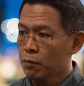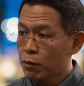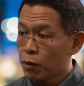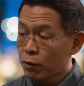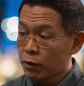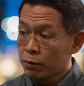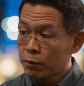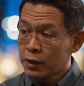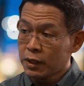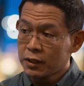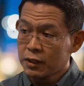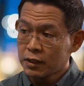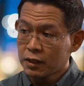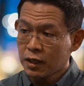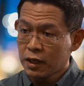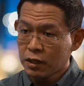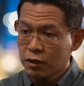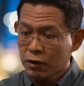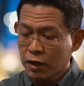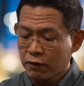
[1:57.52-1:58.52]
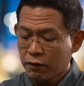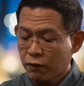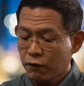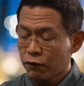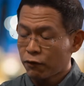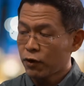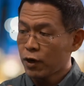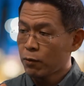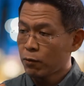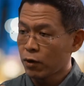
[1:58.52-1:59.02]
But with PCI, you have a
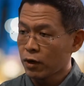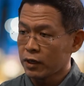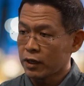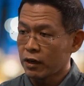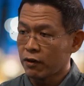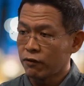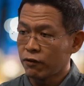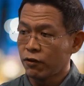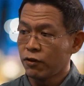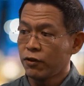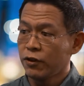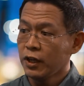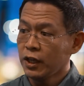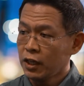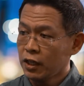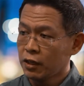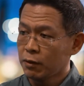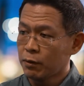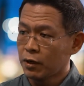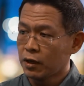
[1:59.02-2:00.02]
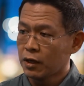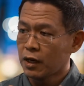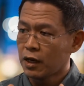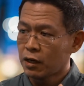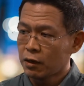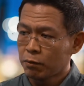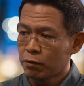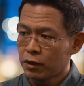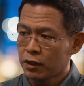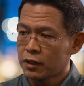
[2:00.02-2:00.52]
framework now for thinking about
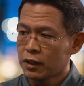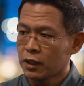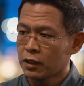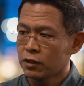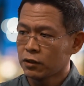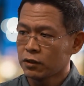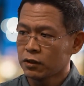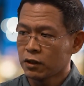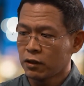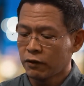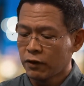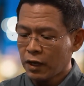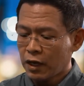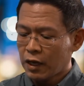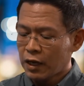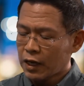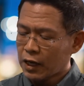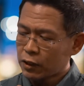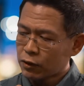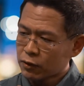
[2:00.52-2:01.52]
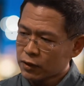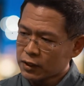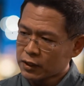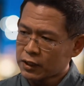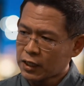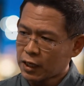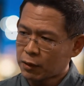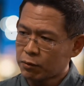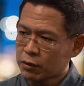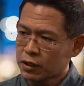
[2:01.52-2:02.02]
how to protect yourself, how to
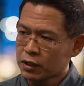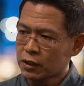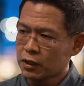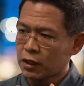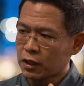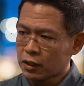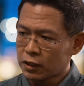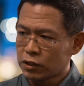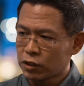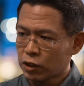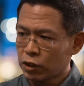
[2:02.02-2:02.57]
establish a